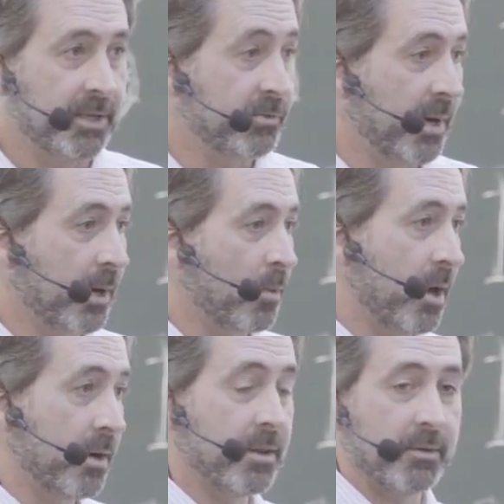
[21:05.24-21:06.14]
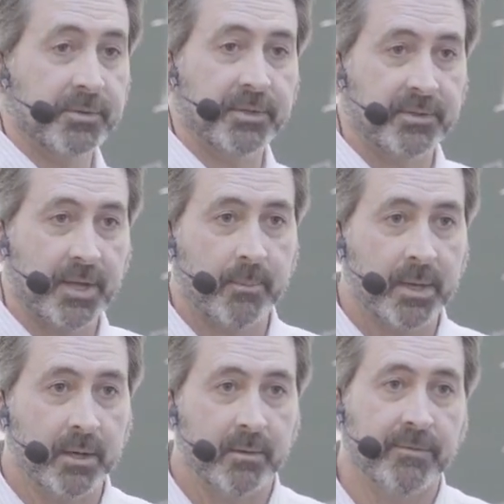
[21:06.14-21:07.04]
they drank water that was
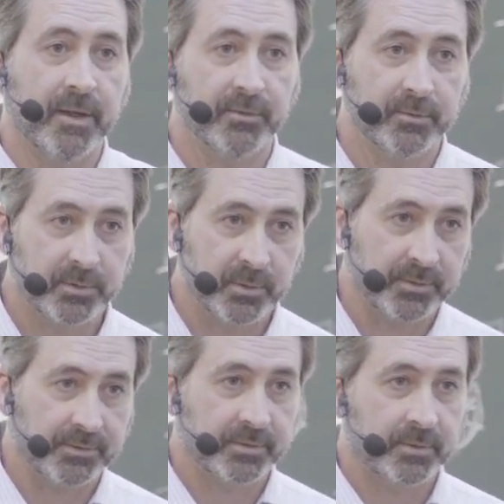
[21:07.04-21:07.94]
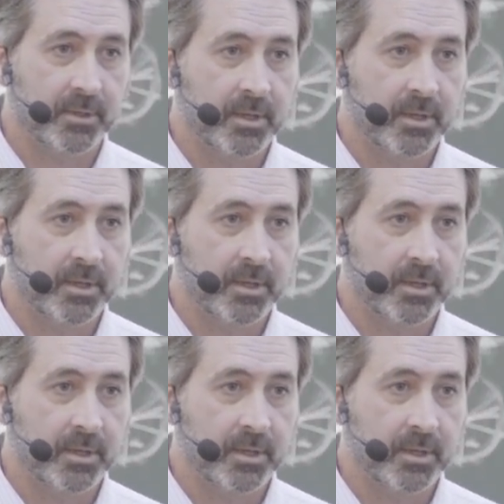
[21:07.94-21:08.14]
contaminated with fossil fuels,